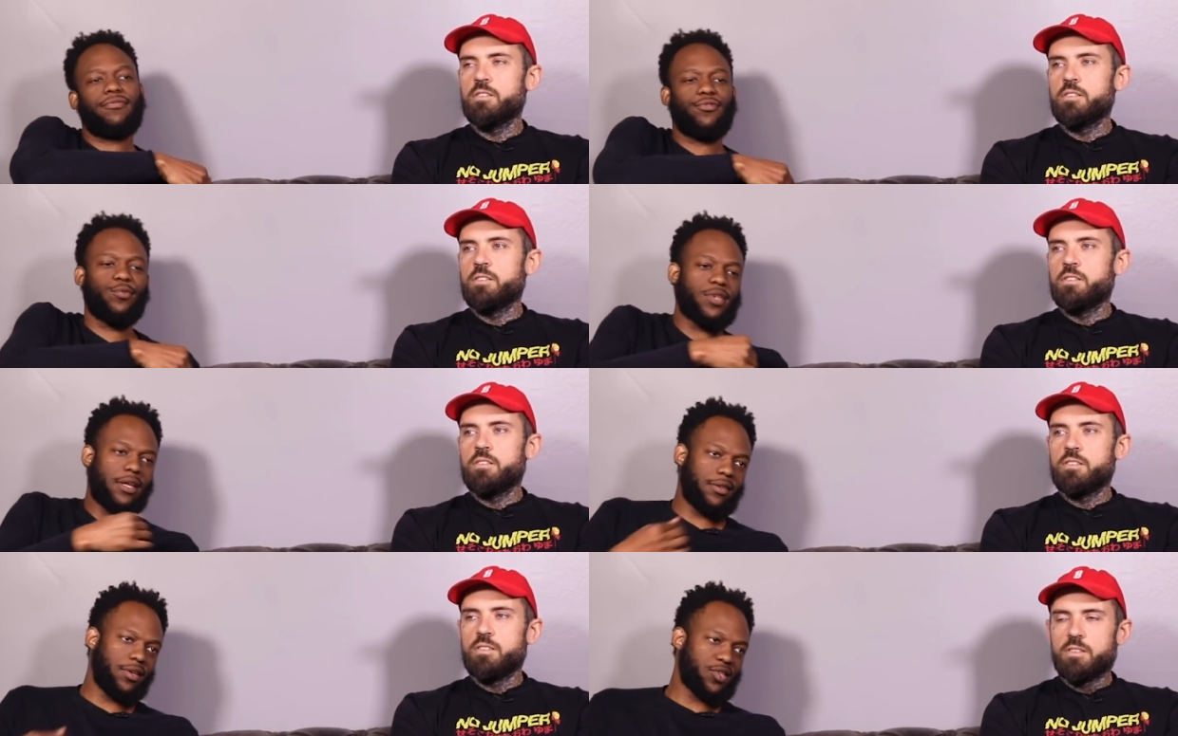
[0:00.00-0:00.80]
Speaker 1: the views
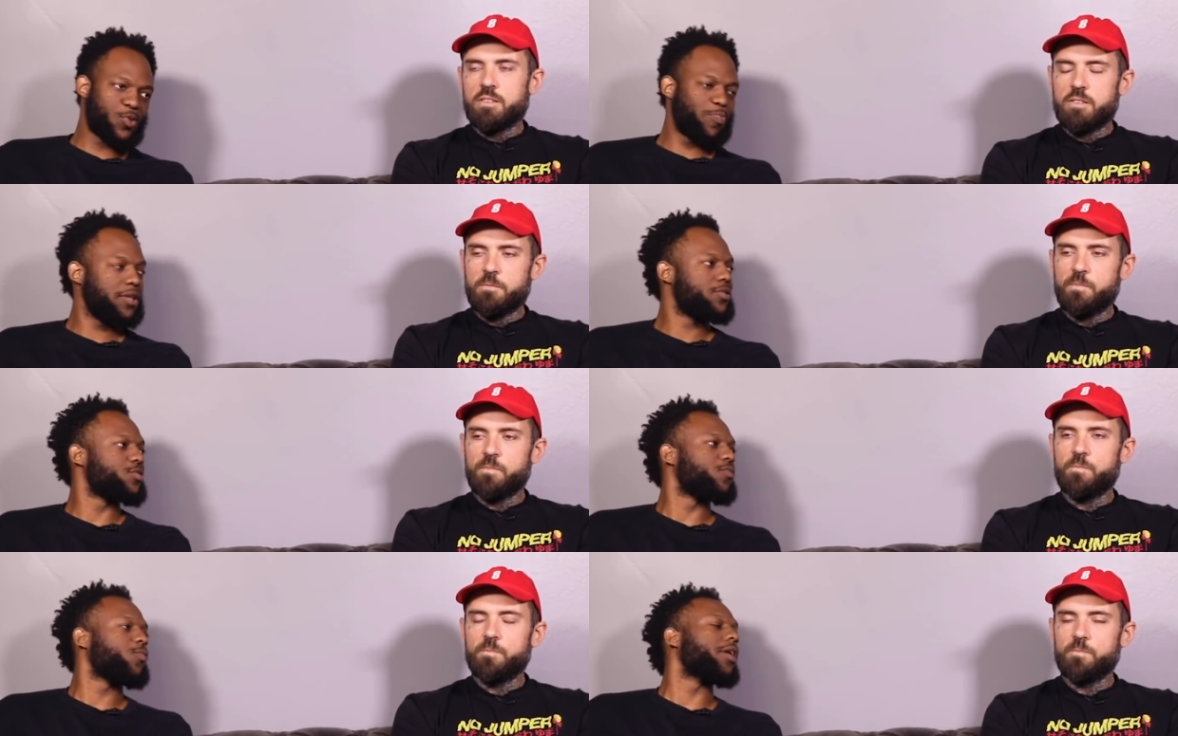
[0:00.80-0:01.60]
at the expense
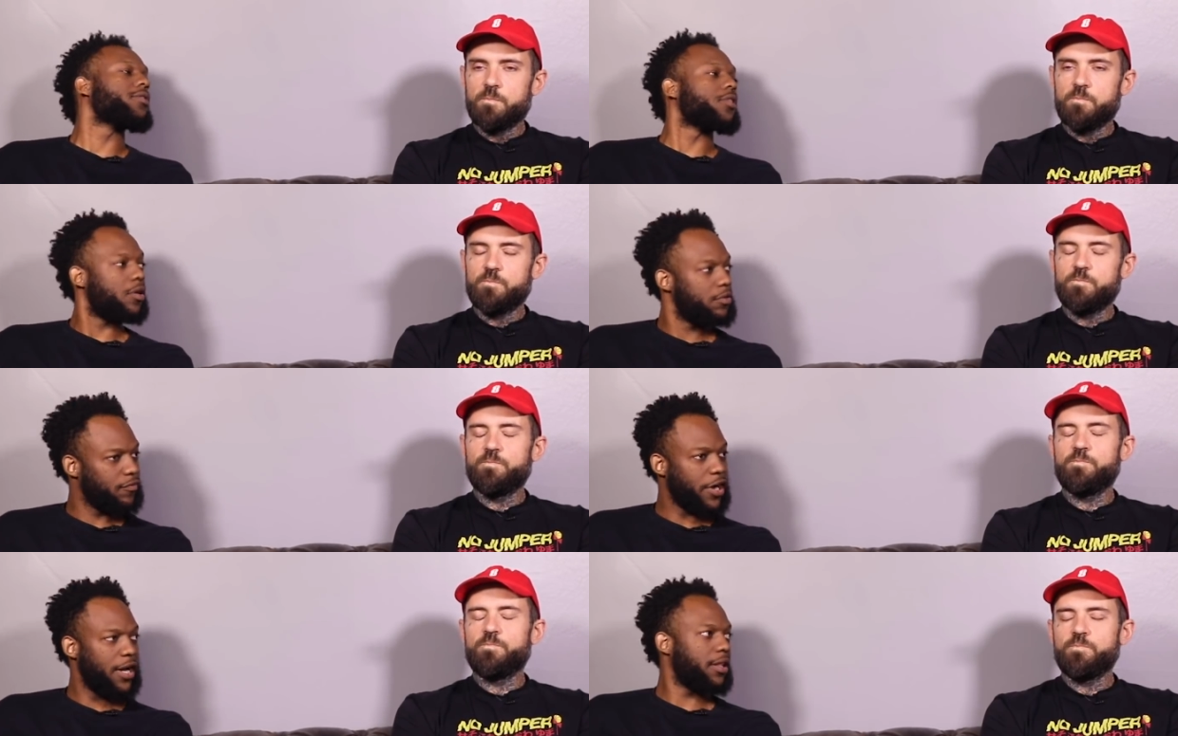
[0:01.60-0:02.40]
of what though,
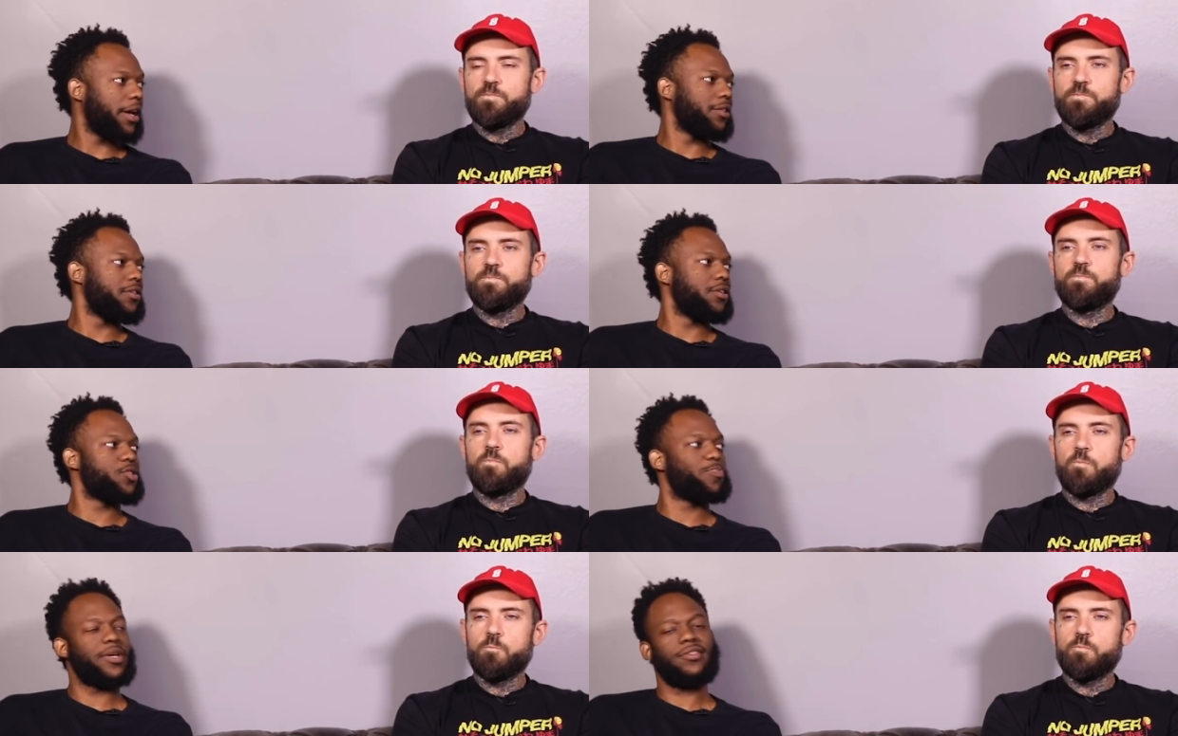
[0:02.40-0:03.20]
right? Like at the
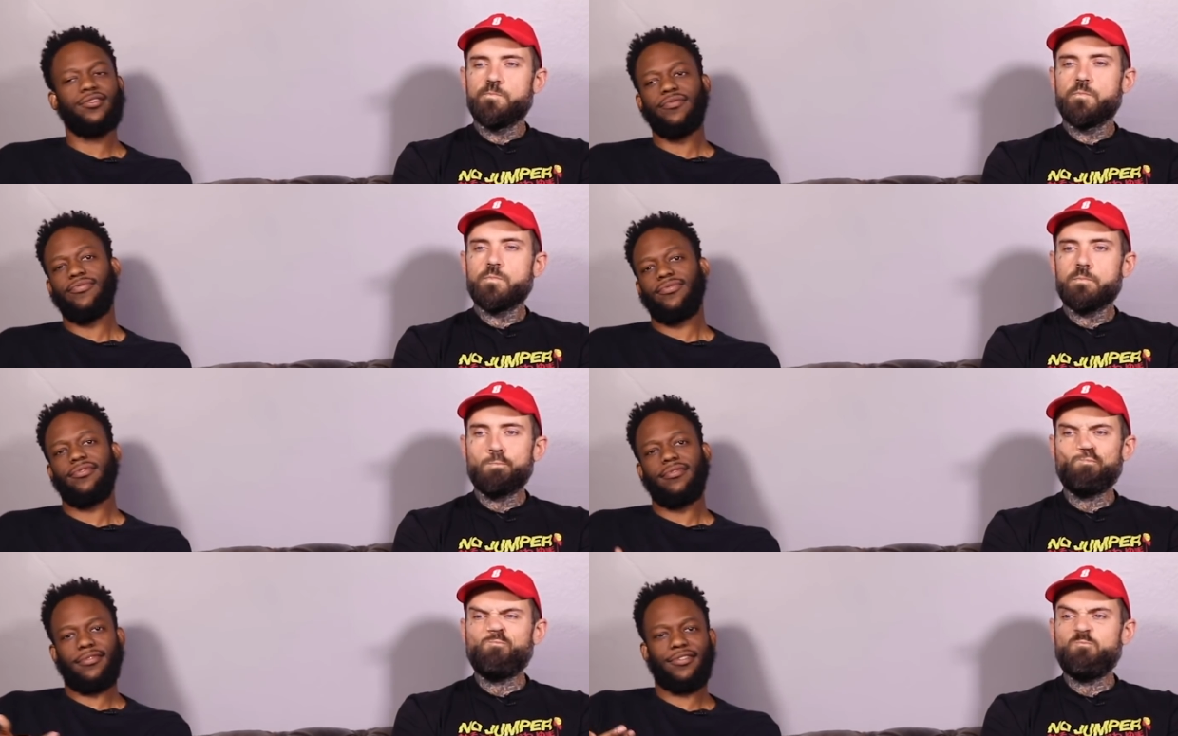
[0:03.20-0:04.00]
expense of
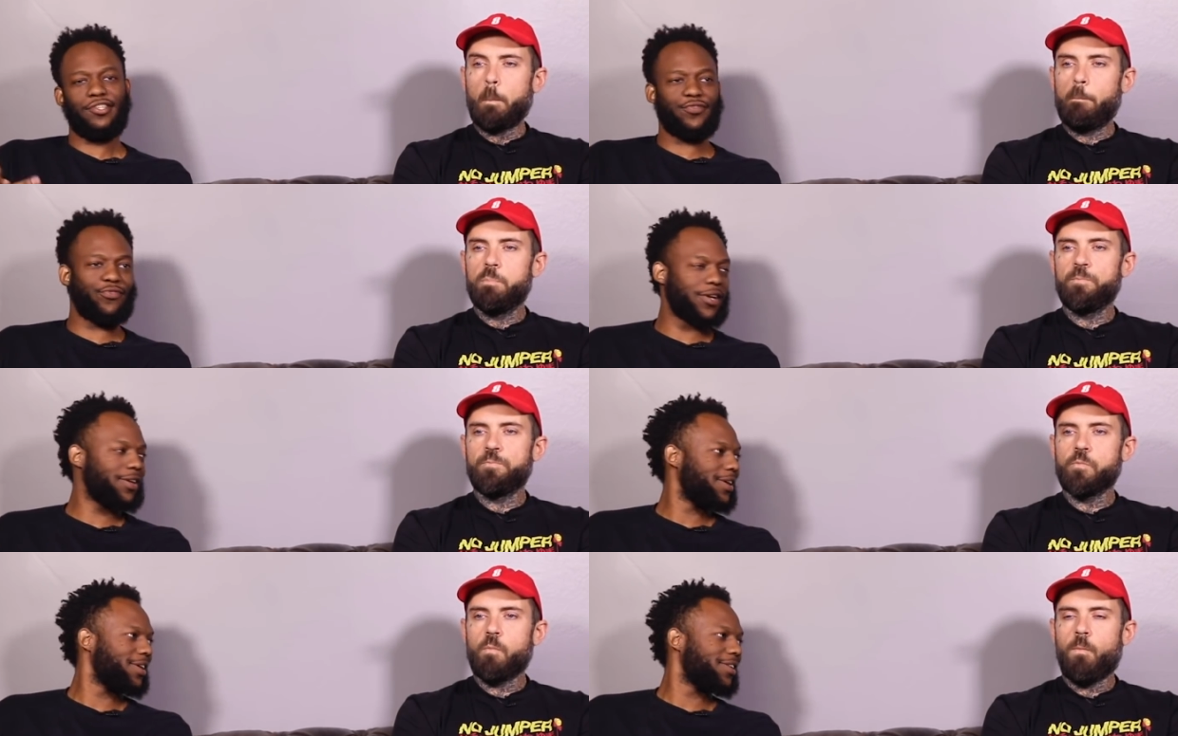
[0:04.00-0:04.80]
these
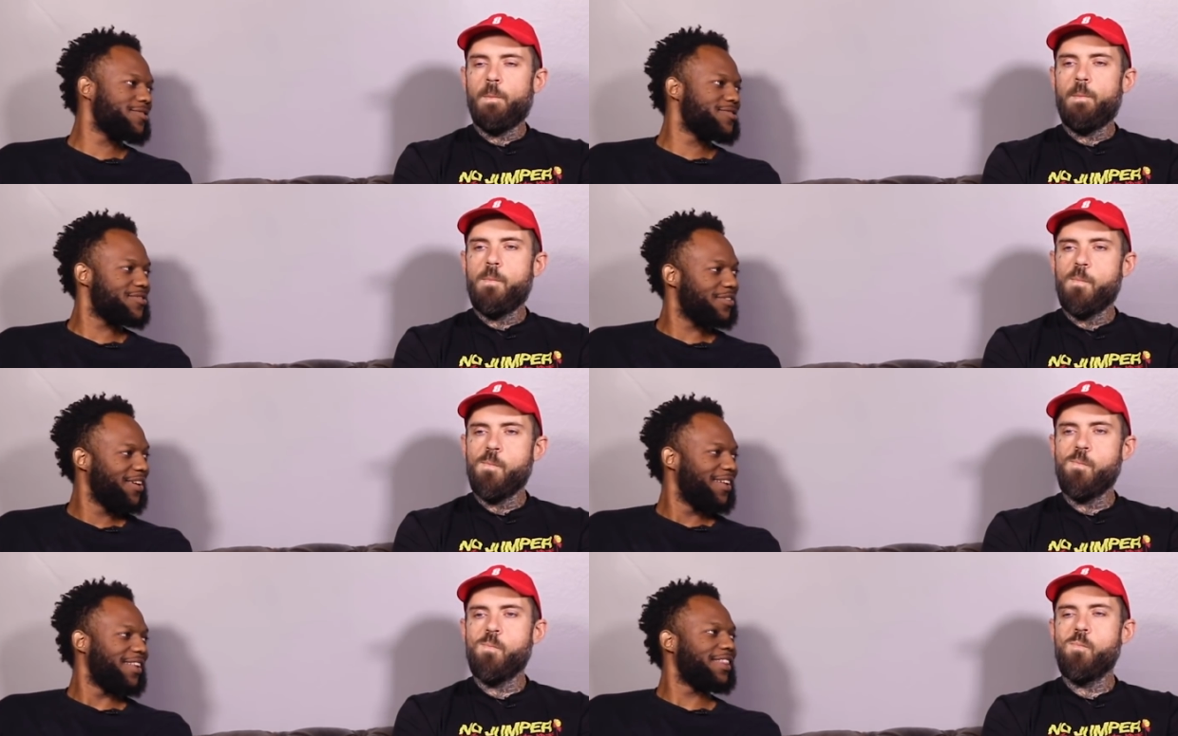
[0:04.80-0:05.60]
fucking kids'
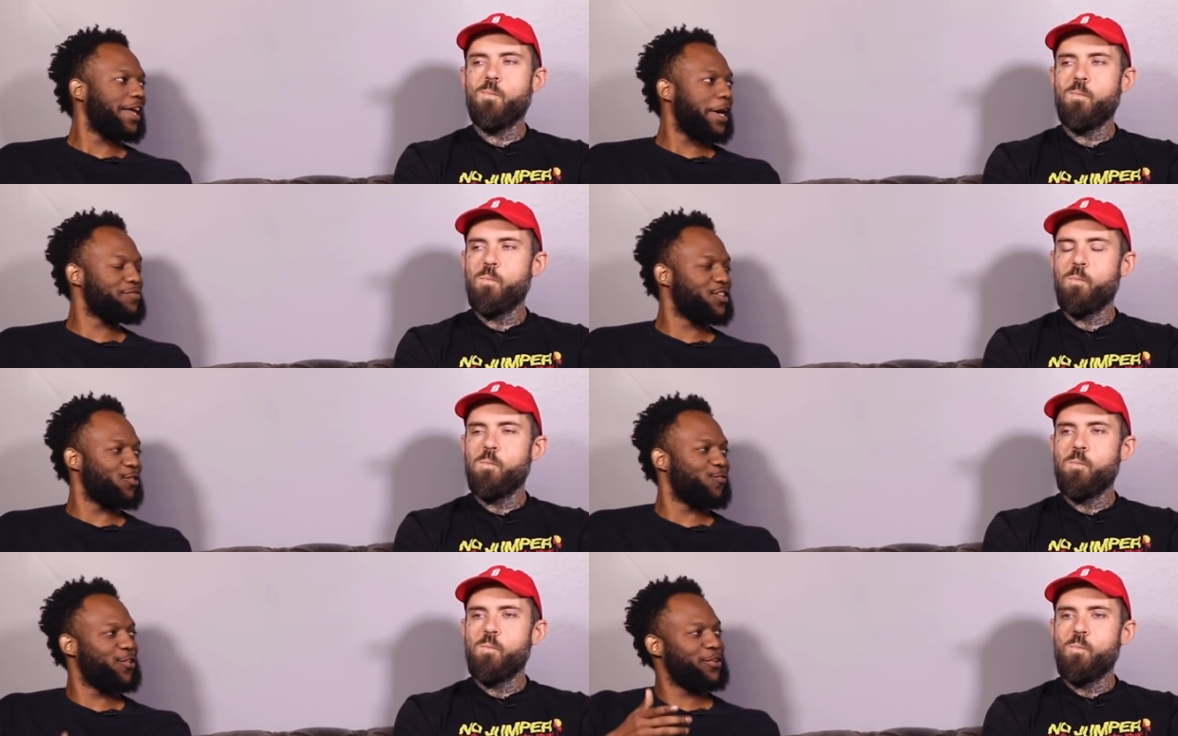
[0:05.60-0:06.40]
lives that
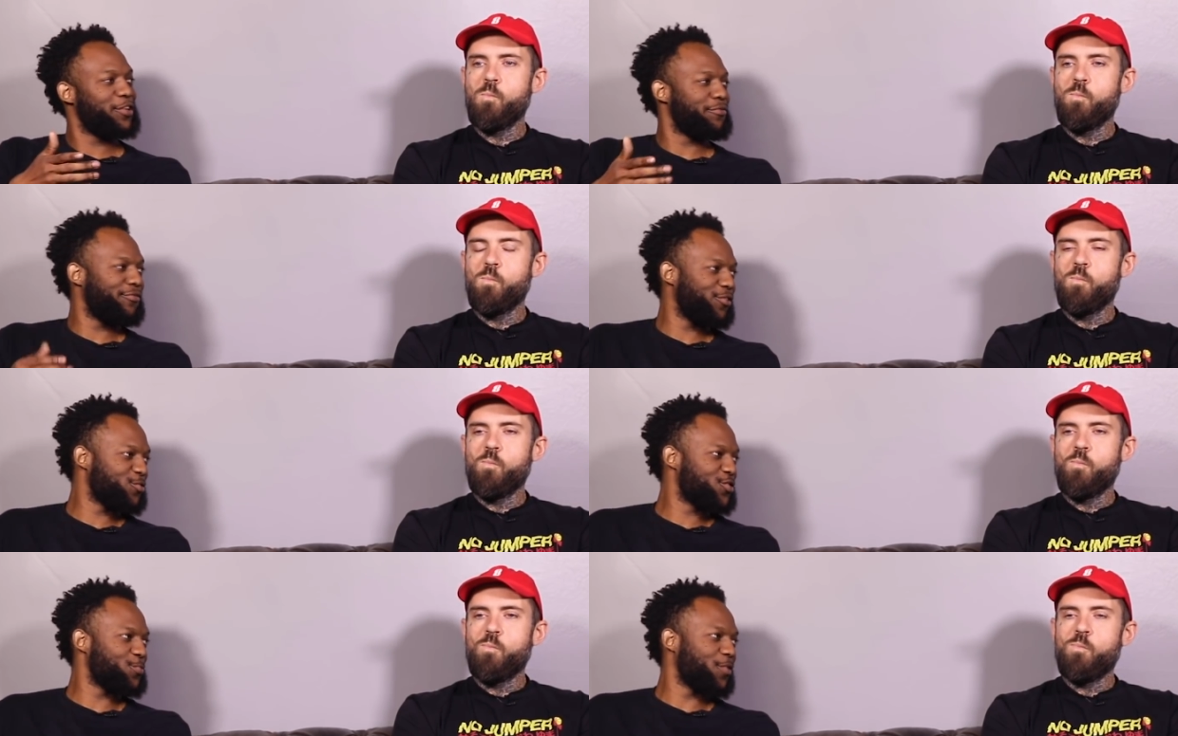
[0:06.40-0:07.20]
are really in the
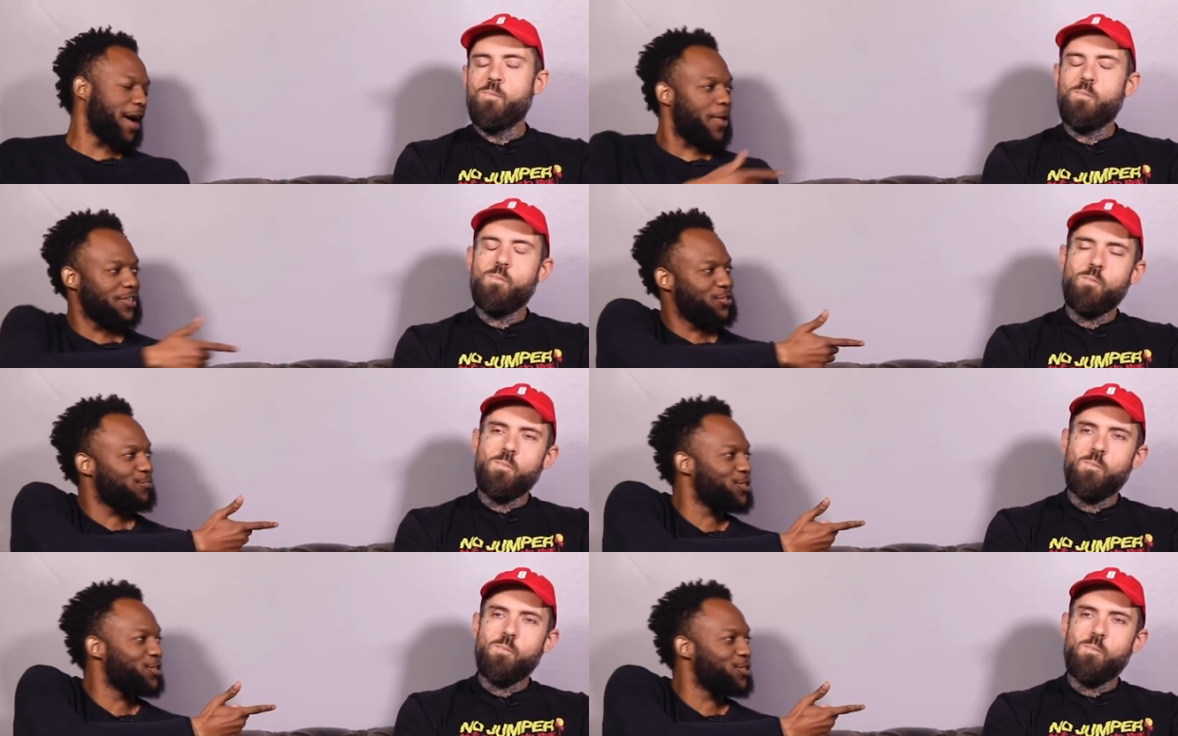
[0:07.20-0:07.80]
field shooting. I watched the